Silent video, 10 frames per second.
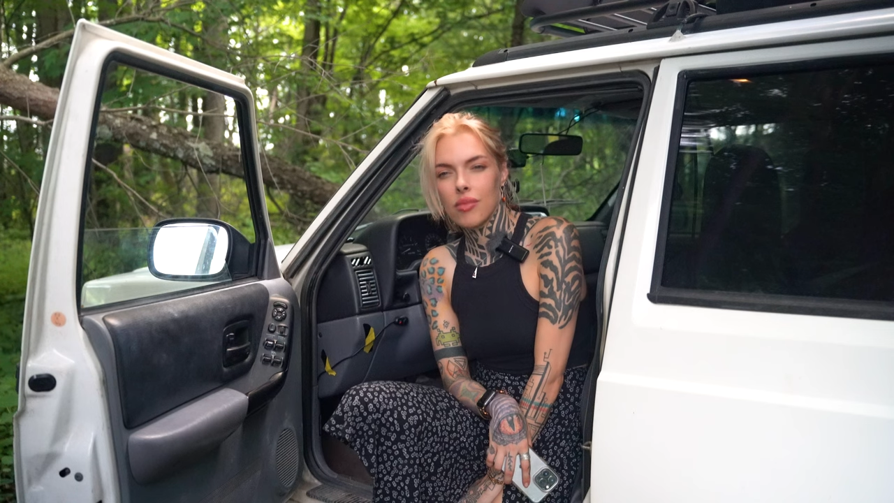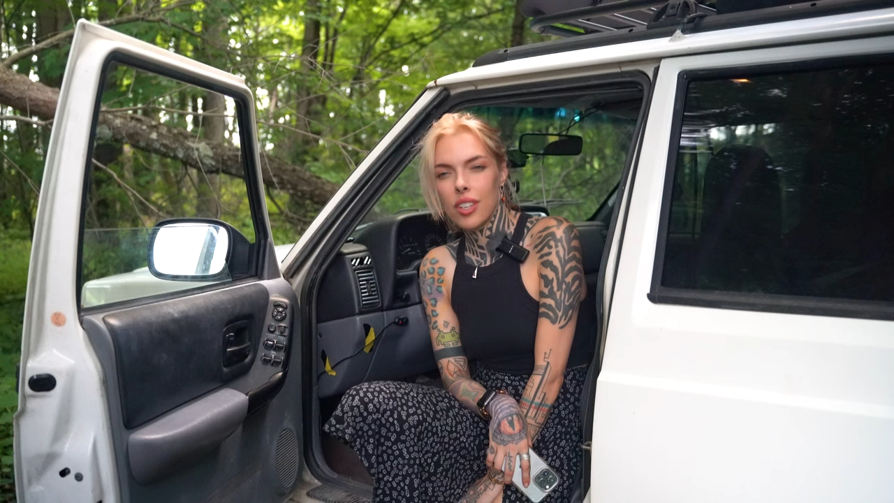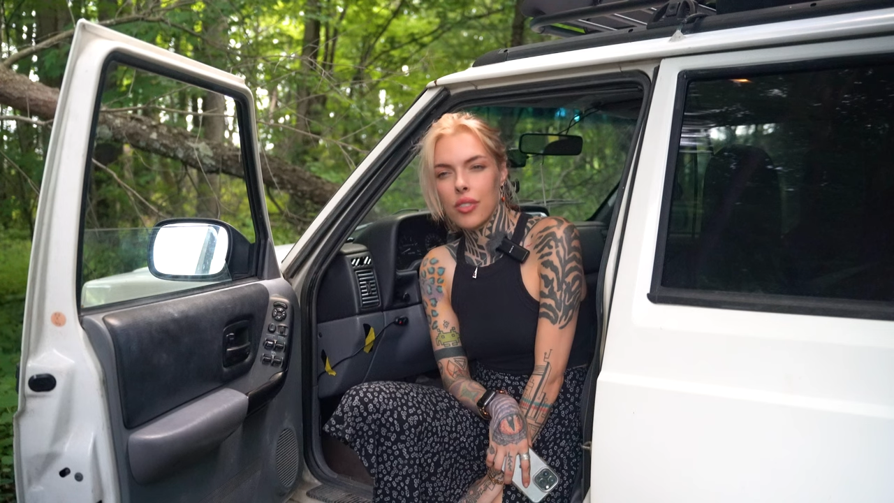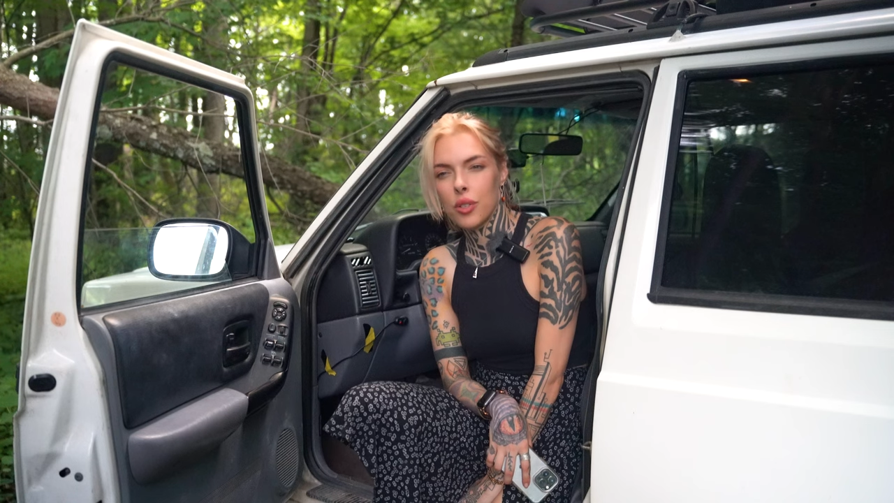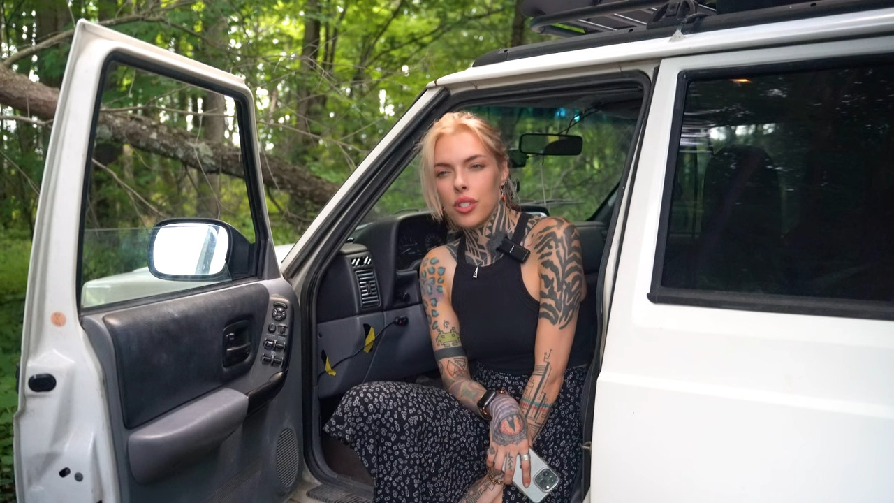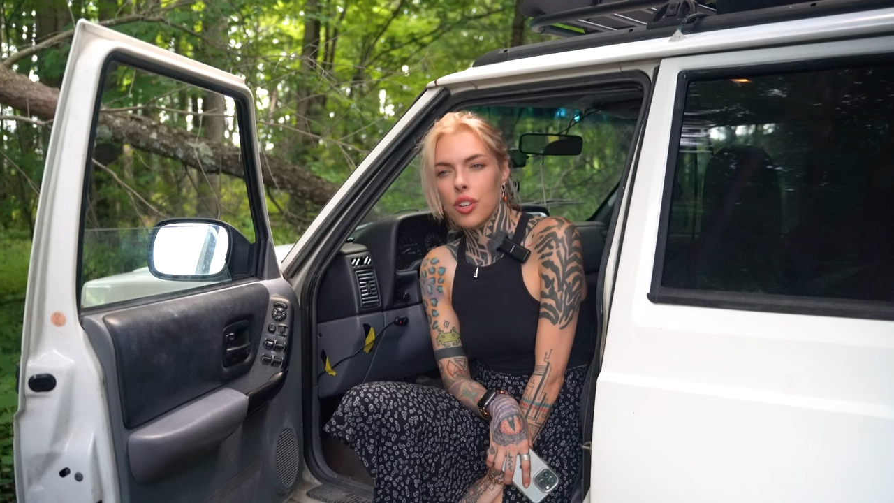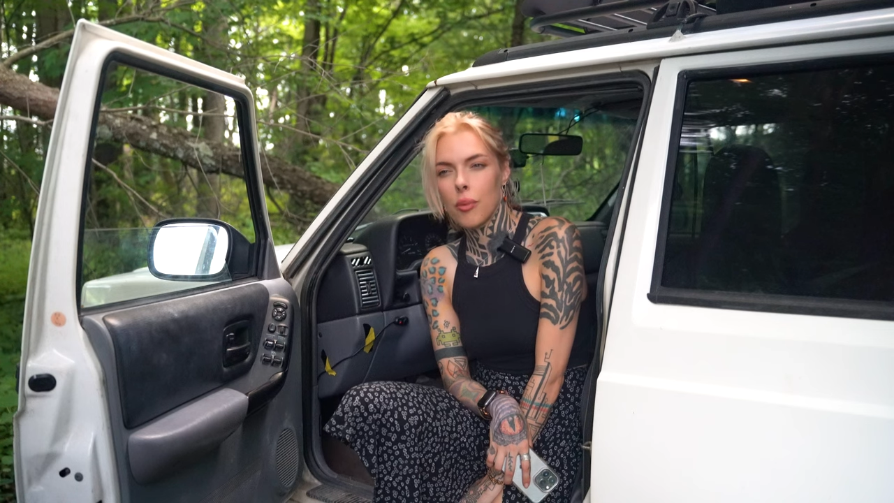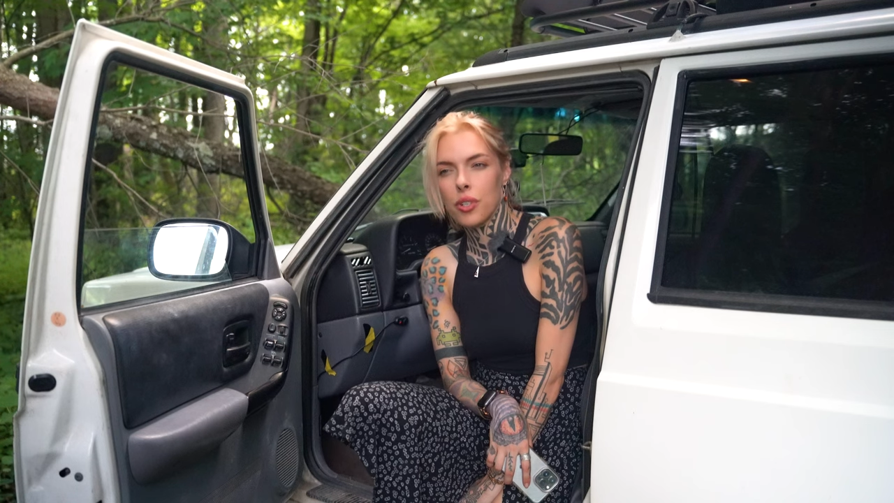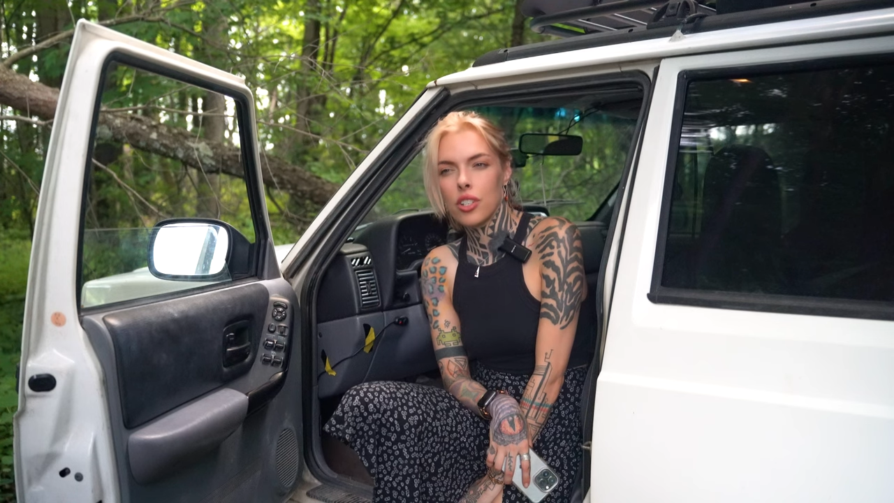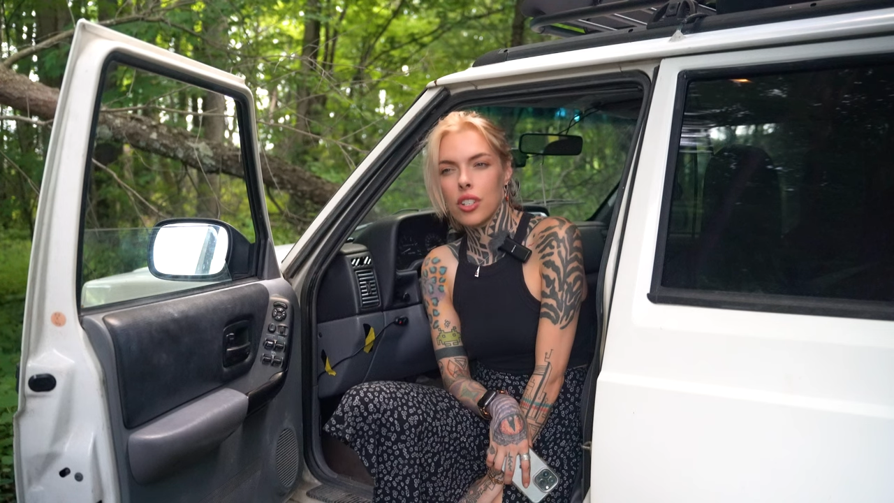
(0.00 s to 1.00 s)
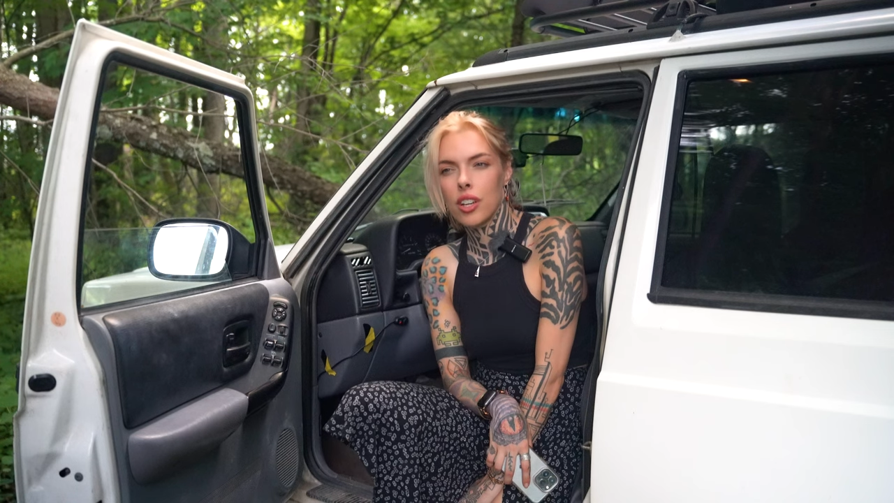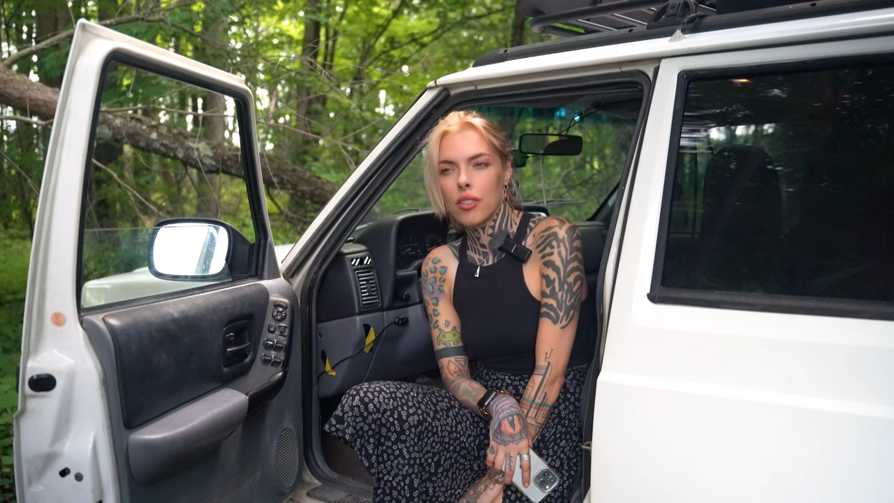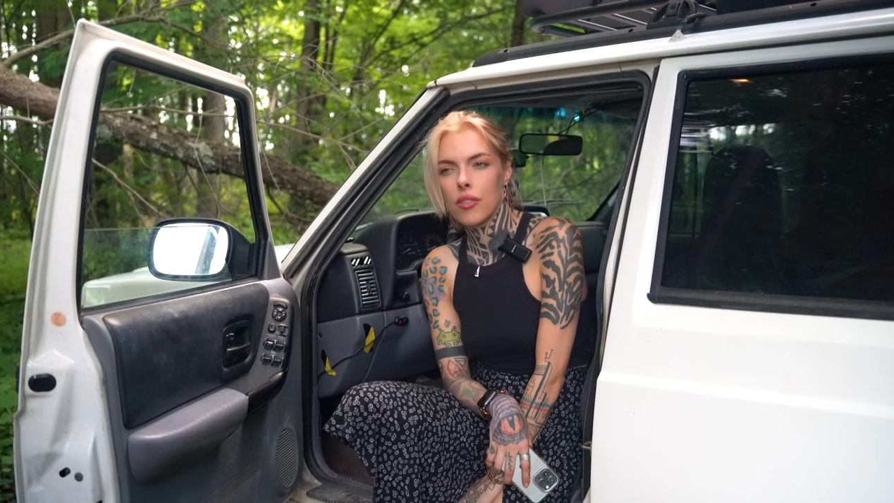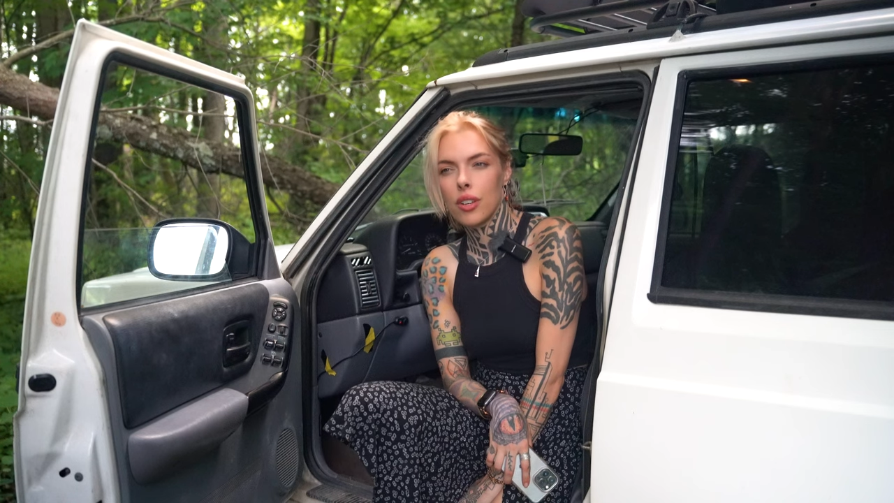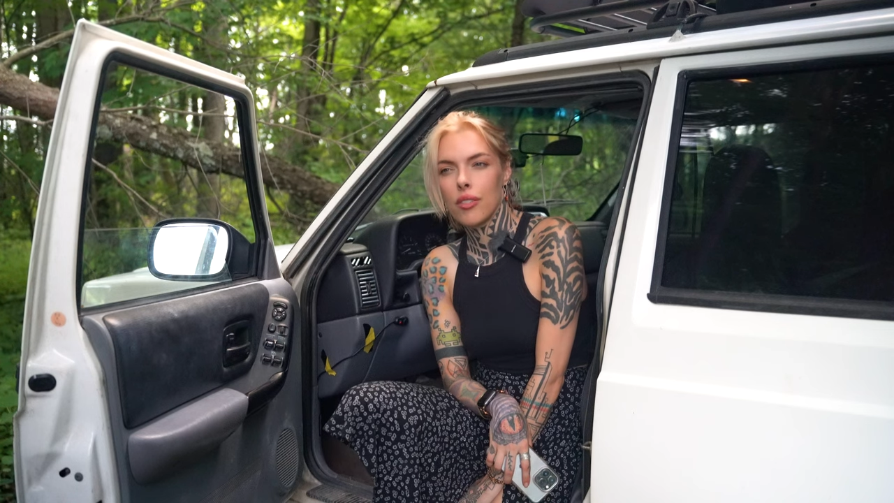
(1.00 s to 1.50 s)
if there is an option to get
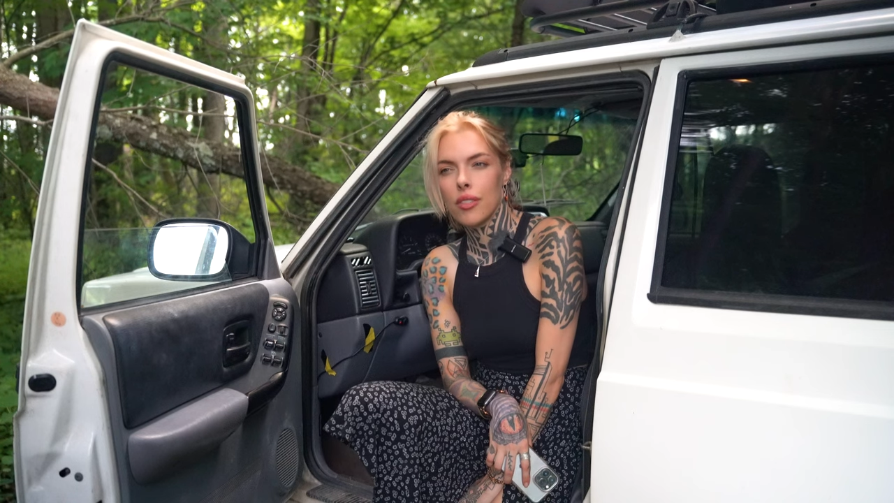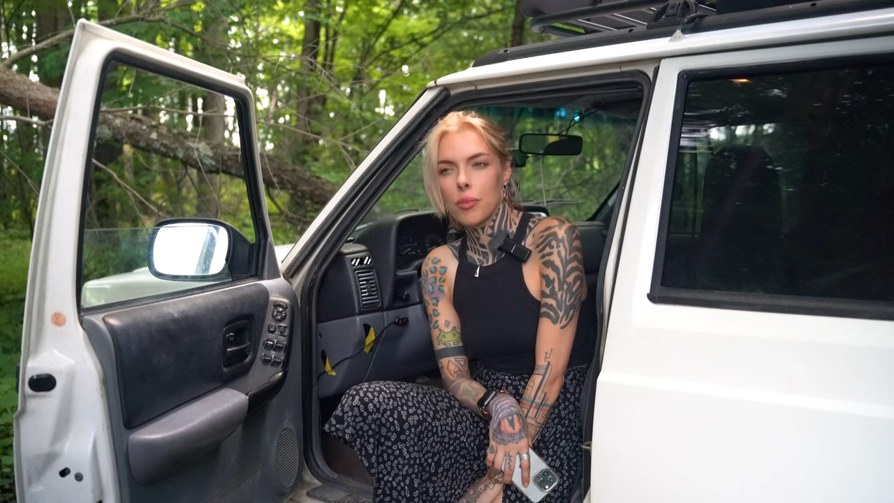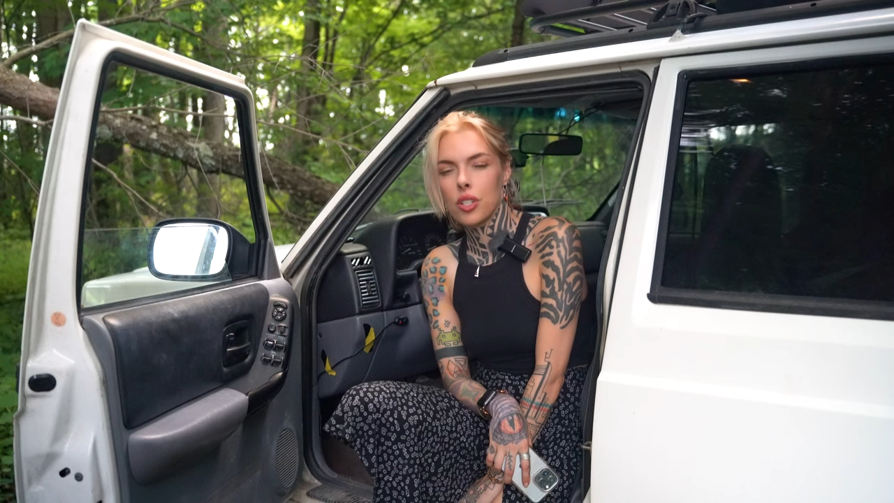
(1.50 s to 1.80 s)
rid of all of them